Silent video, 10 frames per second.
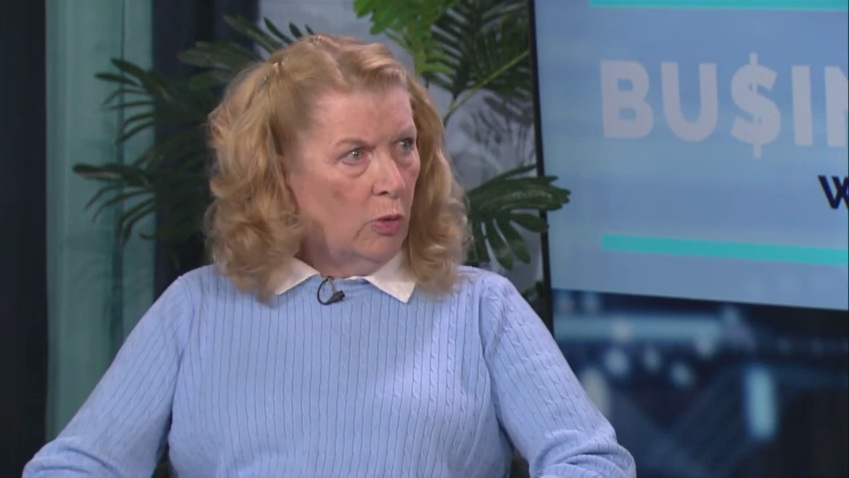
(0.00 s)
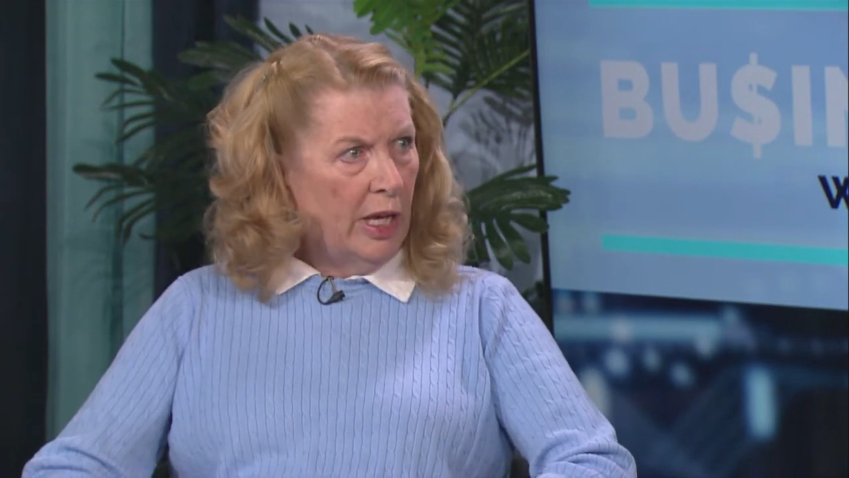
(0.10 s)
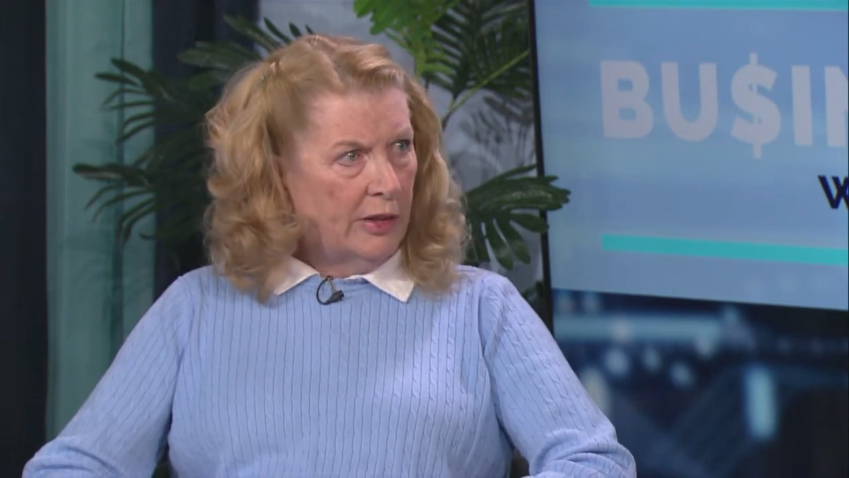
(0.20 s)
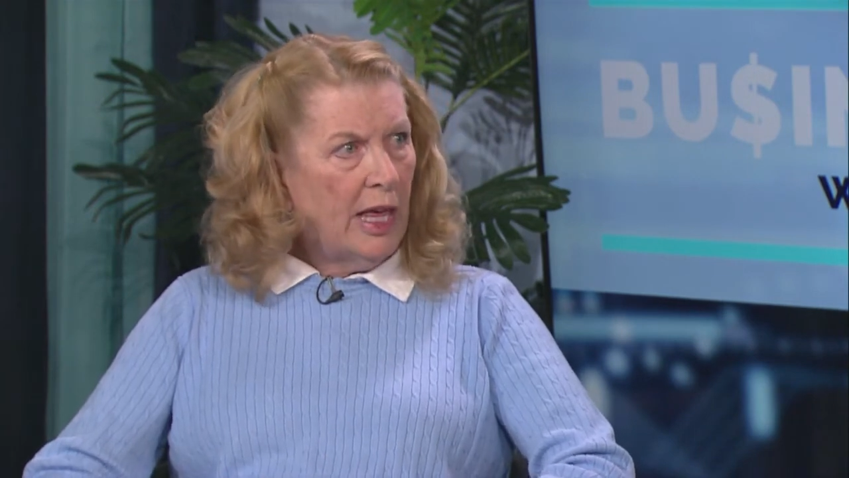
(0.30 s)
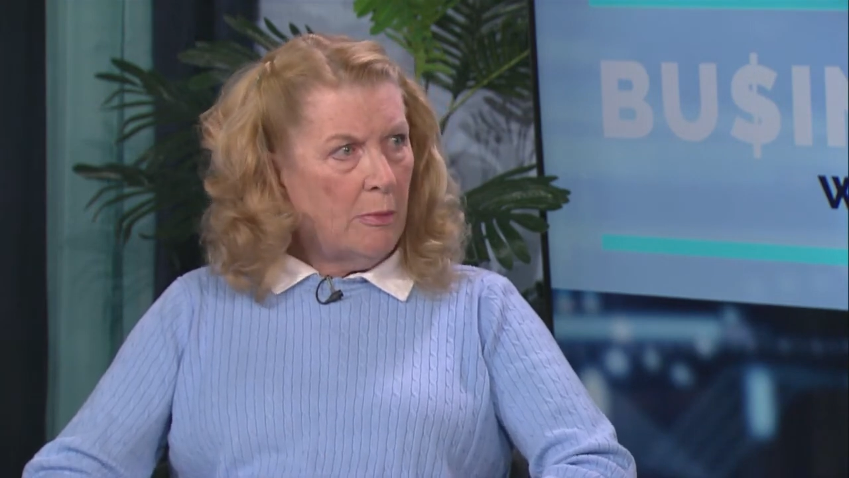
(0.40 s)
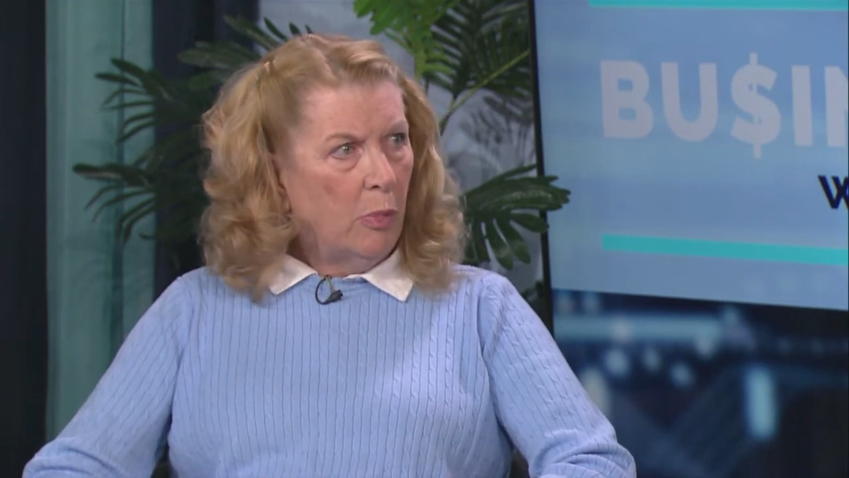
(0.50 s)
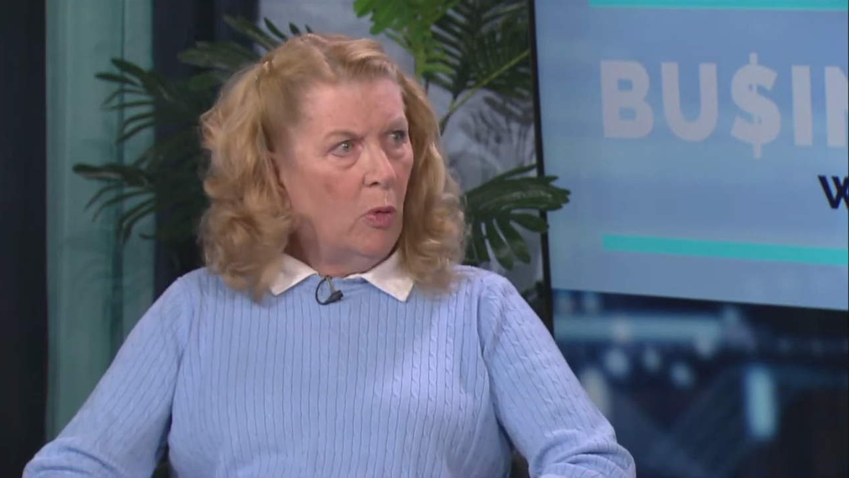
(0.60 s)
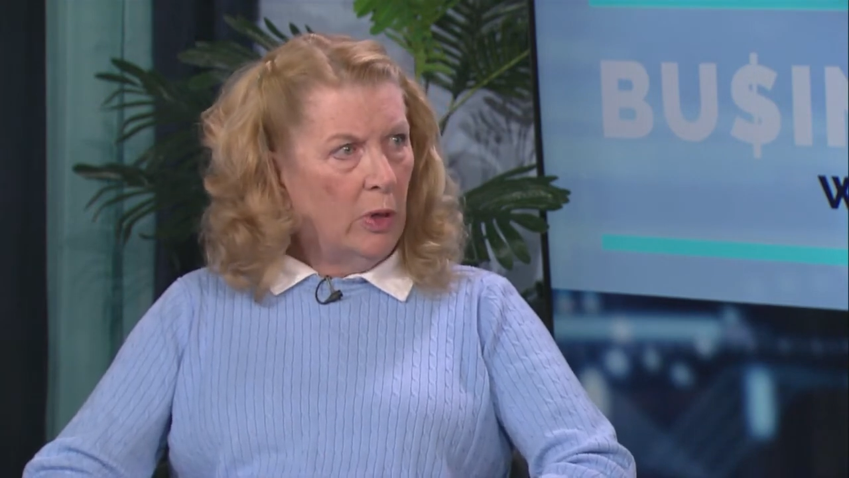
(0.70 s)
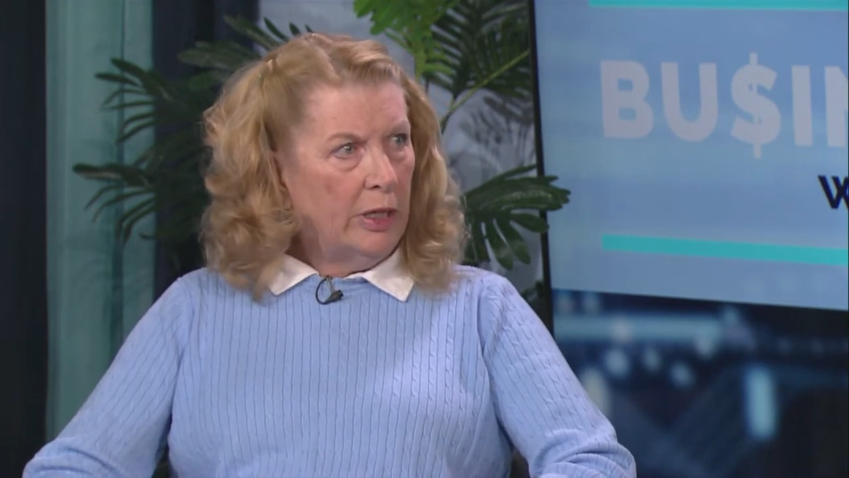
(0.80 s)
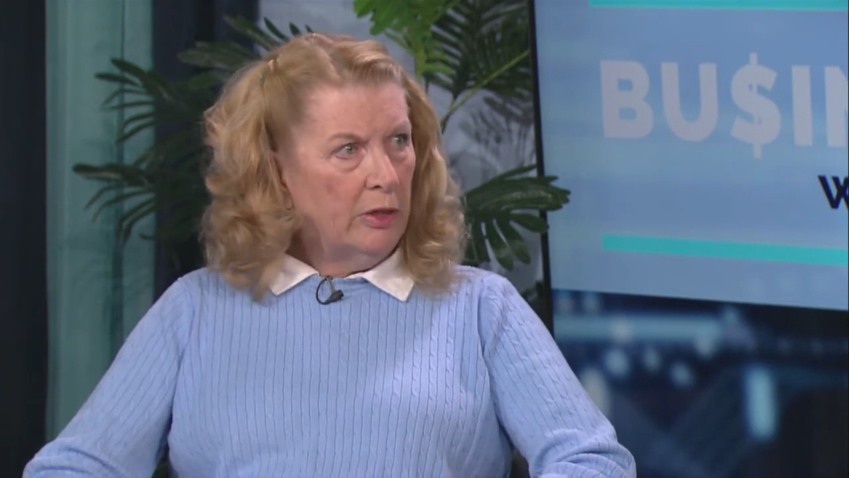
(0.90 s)
at that
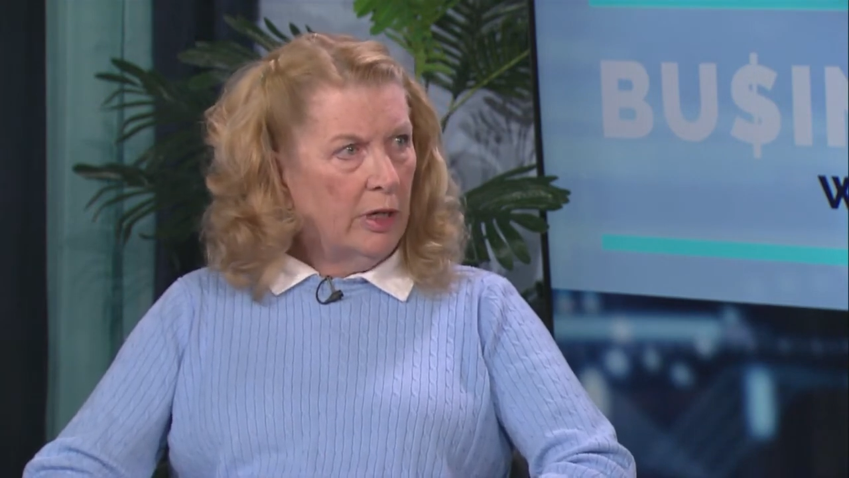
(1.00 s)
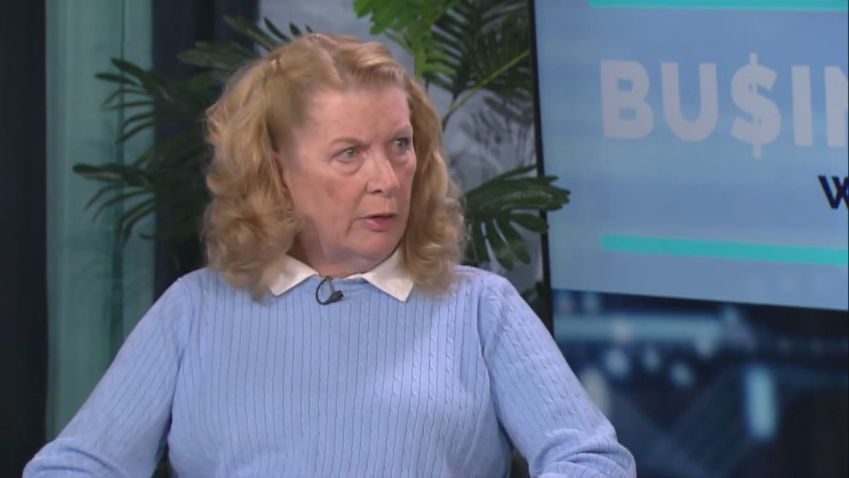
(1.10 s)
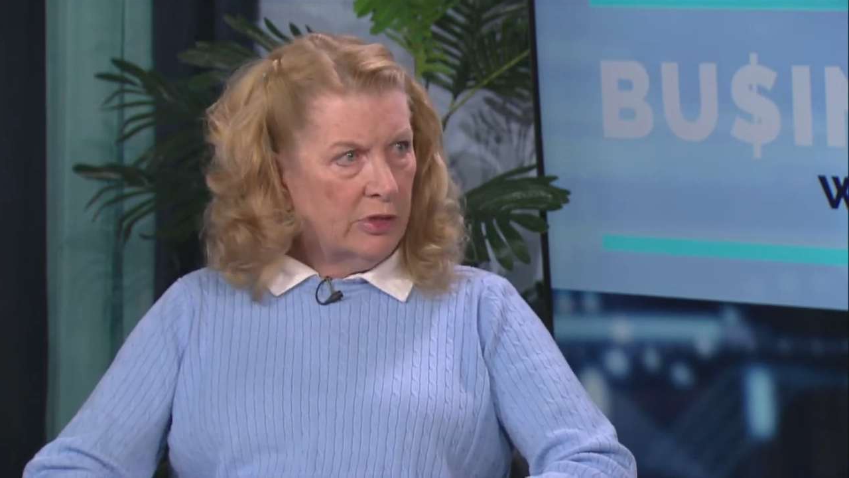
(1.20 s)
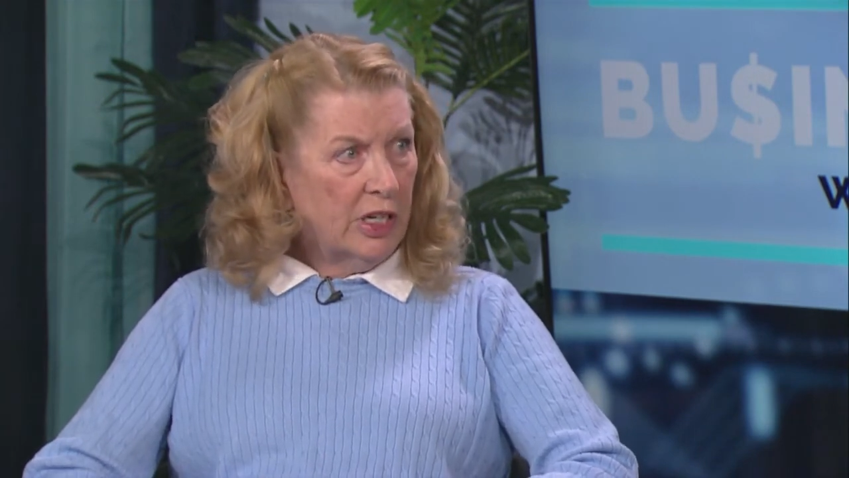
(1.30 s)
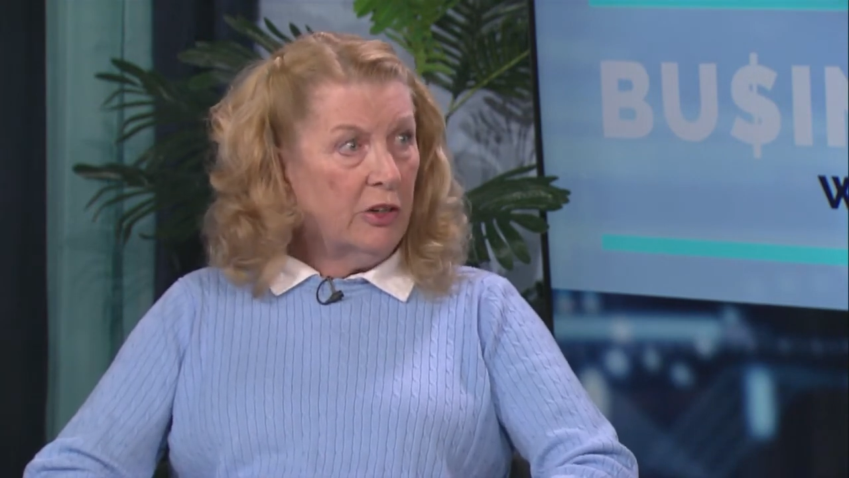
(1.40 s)
point I was in